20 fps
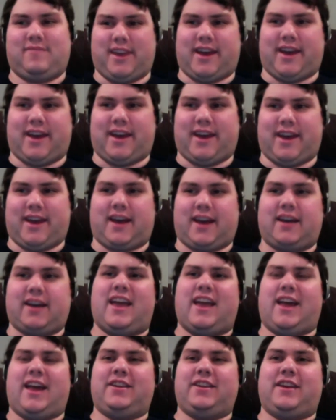and
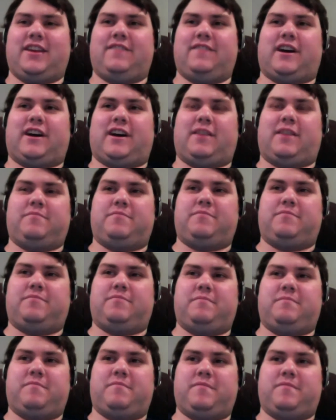
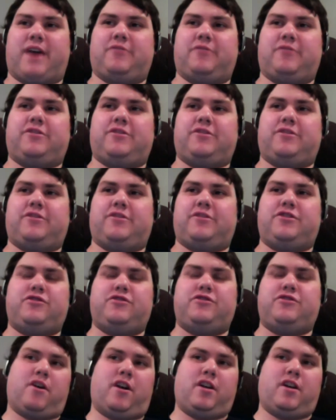now, did you read up
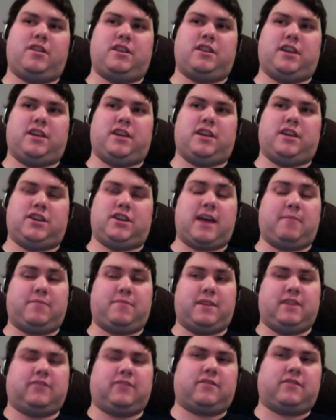on the
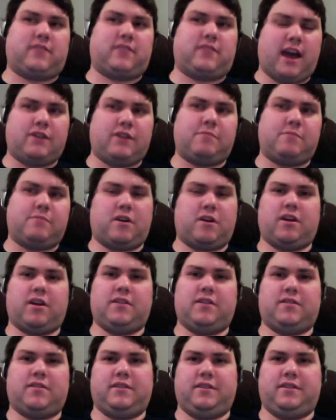Japanese counterpart
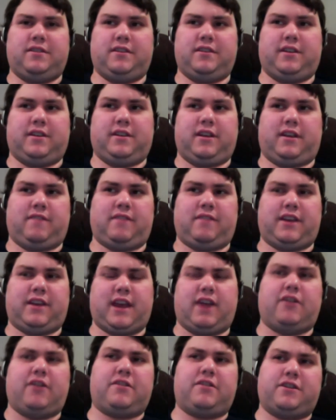of the
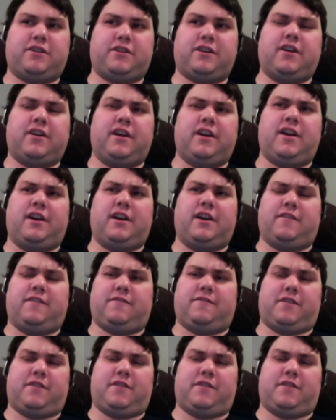character from